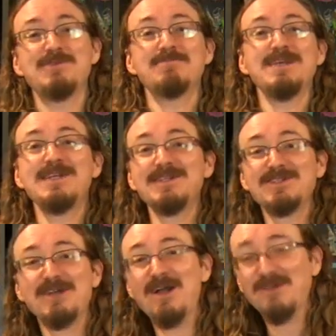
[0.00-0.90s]
Jamaican
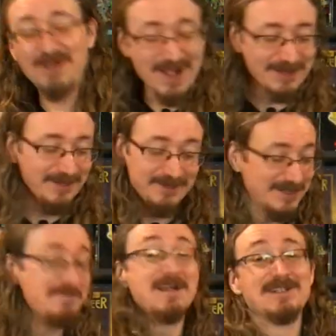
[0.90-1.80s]
style lager,
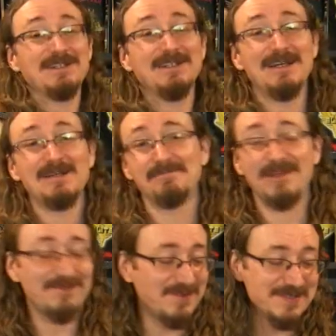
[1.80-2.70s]
which I'm actually, uh,
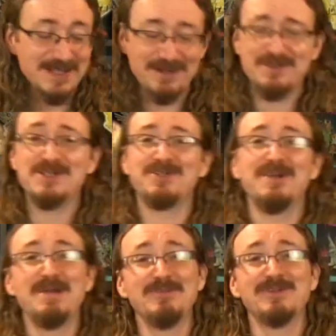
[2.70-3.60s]
I've always liked red
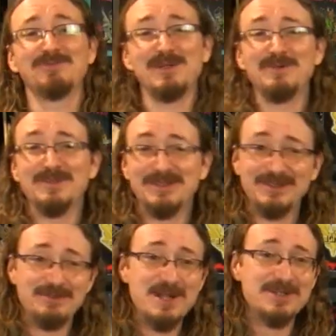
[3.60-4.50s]
stripe, nothing wrong with a
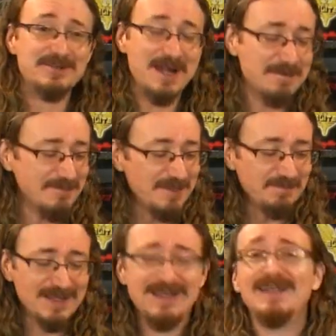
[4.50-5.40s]
good red stripe,
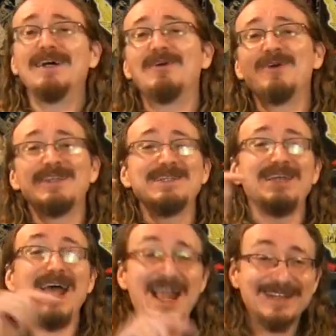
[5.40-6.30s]
but uh, what this
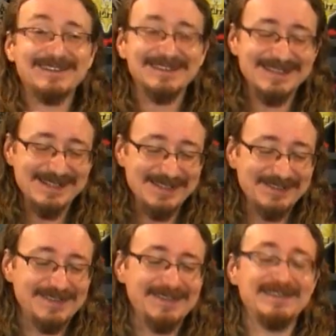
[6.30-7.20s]
actually
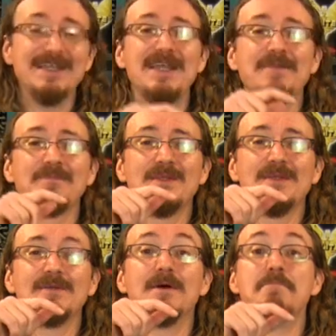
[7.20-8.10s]
is, is a,
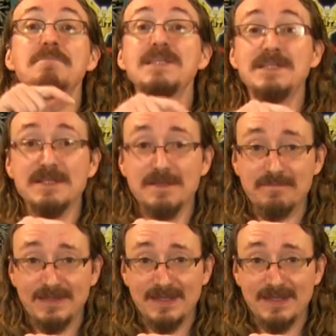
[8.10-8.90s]
a mead.